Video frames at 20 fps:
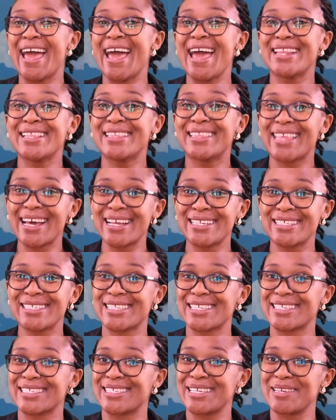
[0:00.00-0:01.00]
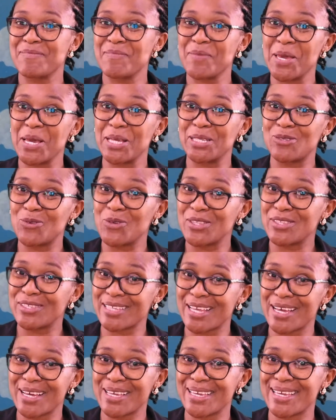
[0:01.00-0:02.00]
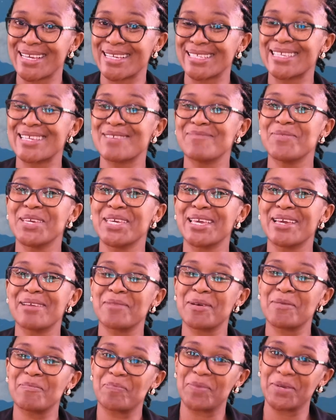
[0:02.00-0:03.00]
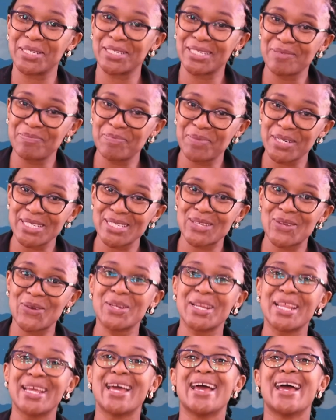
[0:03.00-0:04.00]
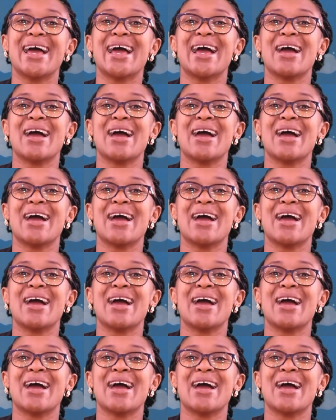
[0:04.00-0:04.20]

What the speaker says: And that is the same case with Zacchaeus. He became a better person